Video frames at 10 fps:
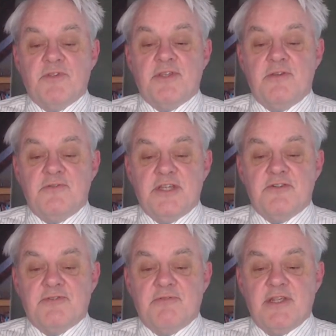is a huge
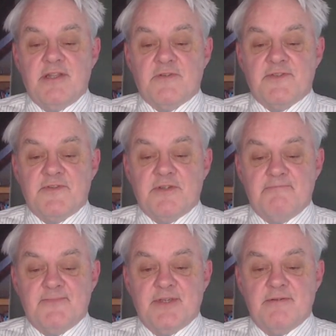industry in Oxfordshire.
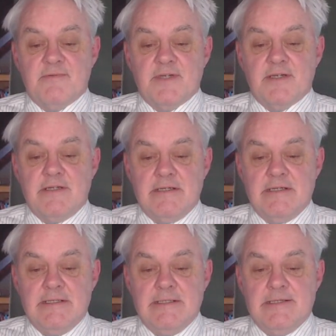
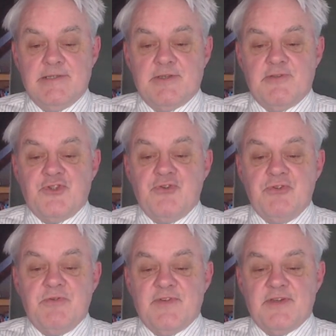So the two
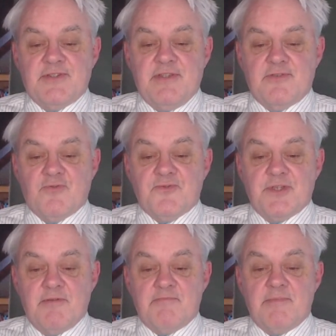universities
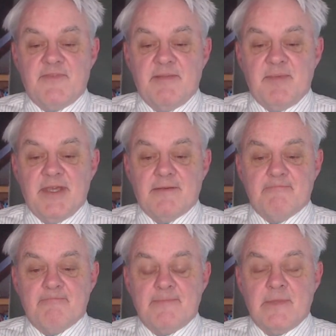also very big,
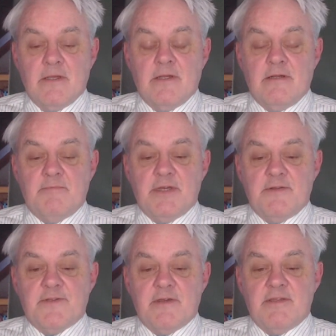
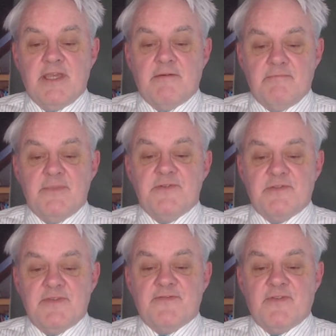but yeah, most
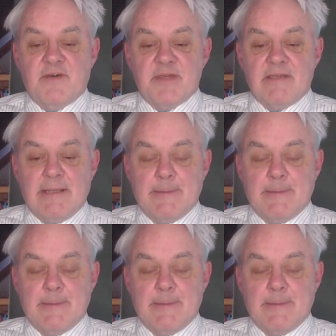of it's farming.